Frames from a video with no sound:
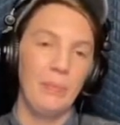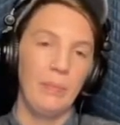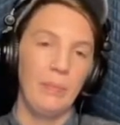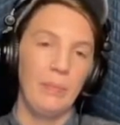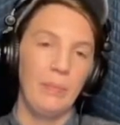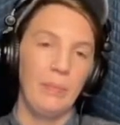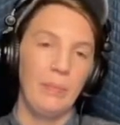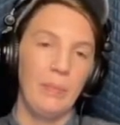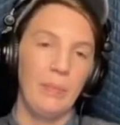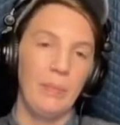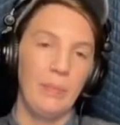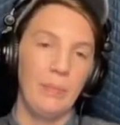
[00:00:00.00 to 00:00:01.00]

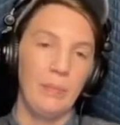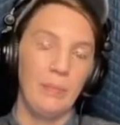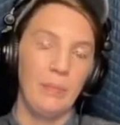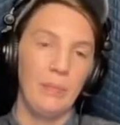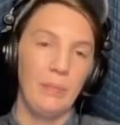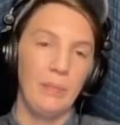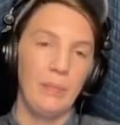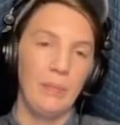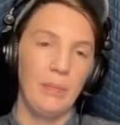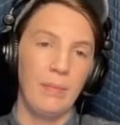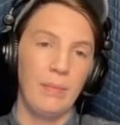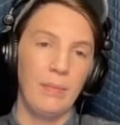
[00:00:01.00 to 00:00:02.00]

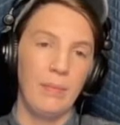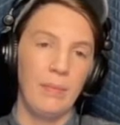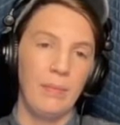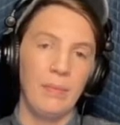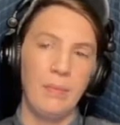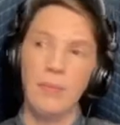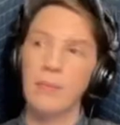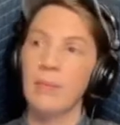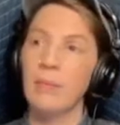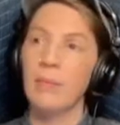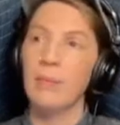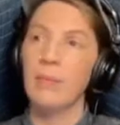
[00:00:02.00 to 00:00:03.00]

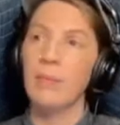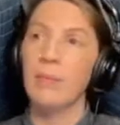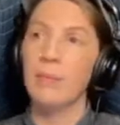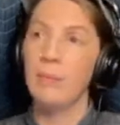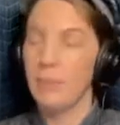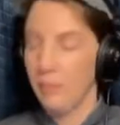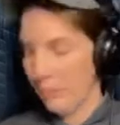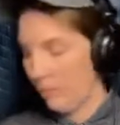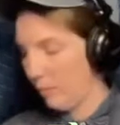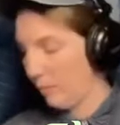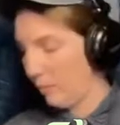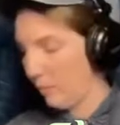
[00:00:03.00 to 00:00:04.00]

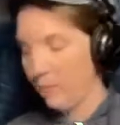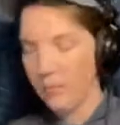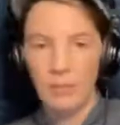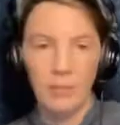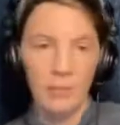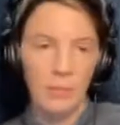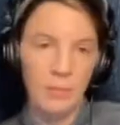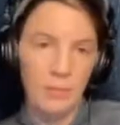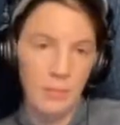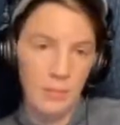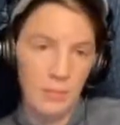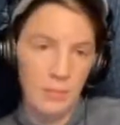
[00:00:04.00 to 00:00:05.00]

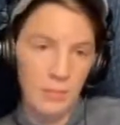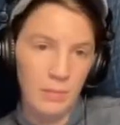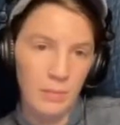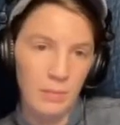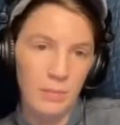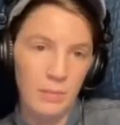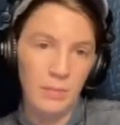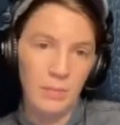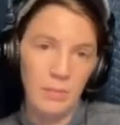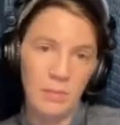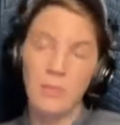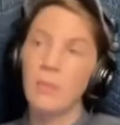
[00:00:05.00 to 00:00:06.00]

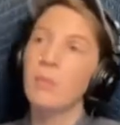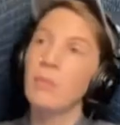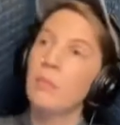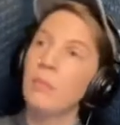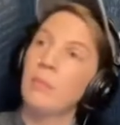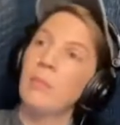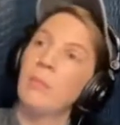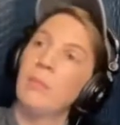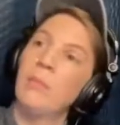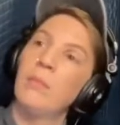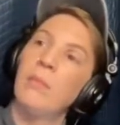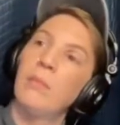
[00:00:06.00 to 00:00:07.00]

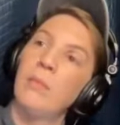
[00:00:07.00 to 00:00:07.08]
No words are spoken by the person on screen.